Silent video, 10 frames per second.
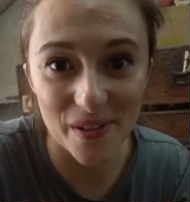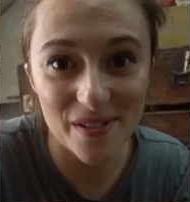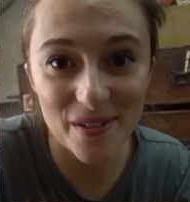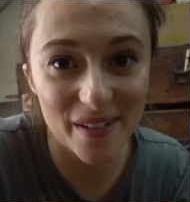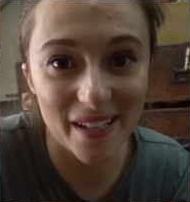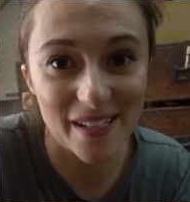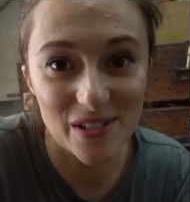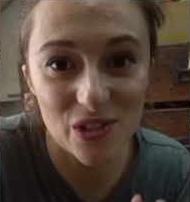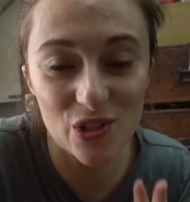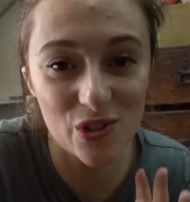restaurant is
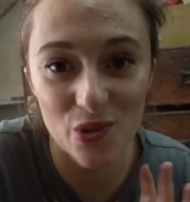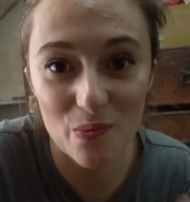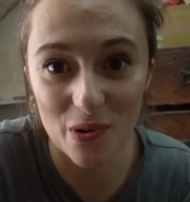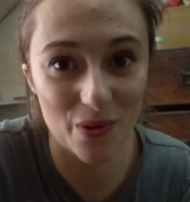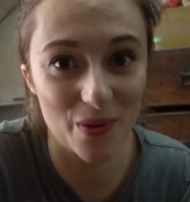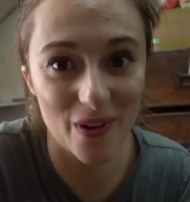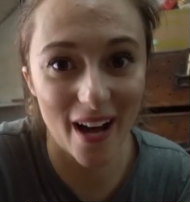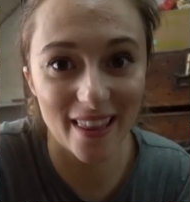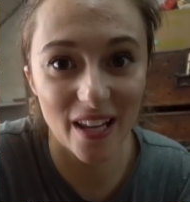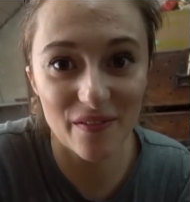super cool. I
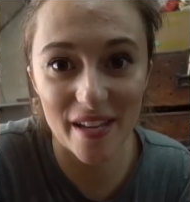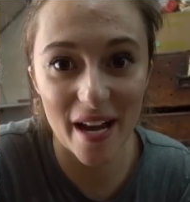love the